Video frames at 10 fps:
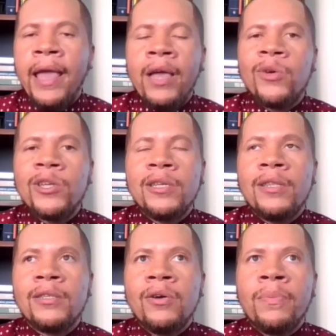anguish
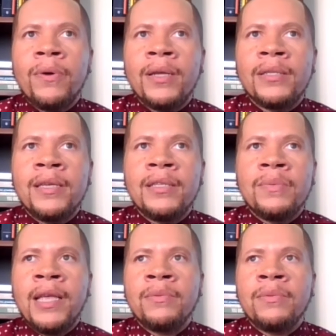in this whole process
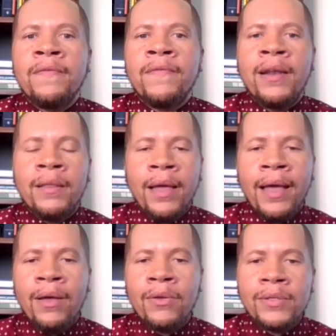was actually finding the
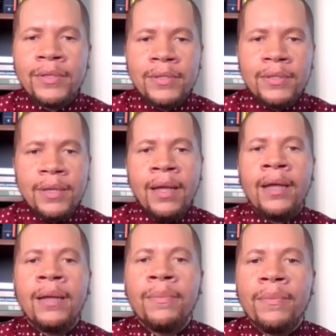house,
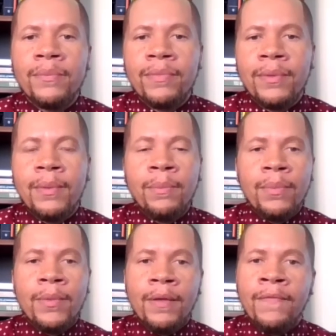um,
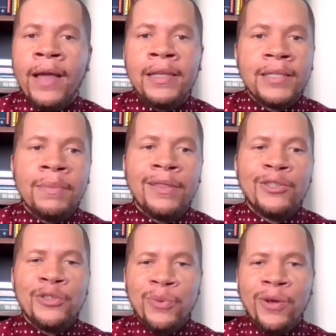finding something
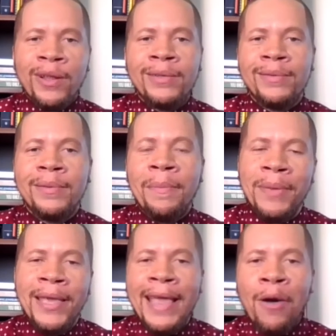that you want,
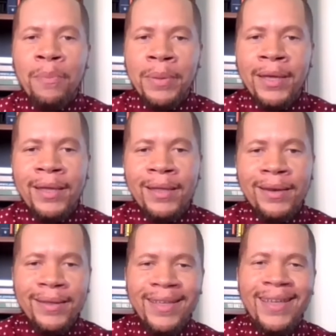being
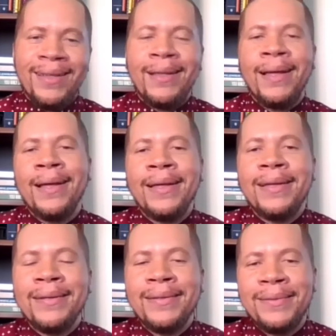outbid,
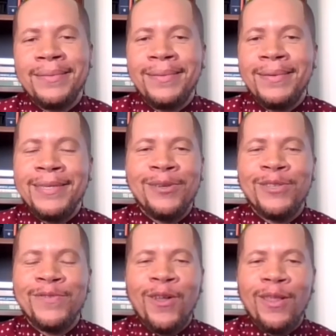uh,
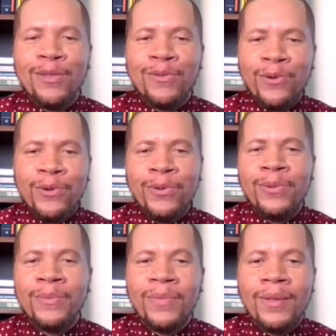deals falling through,
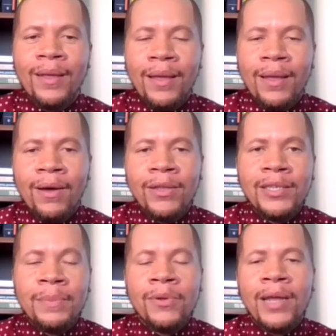all the
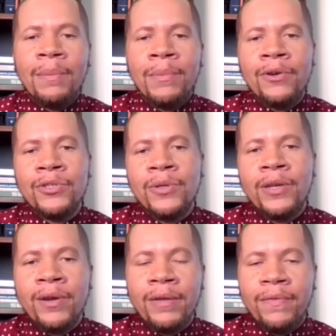typical nightmares you
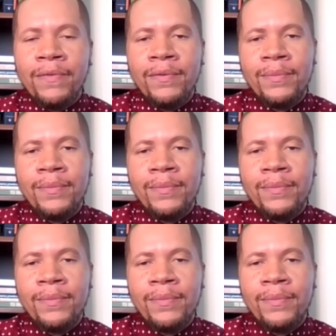hear of.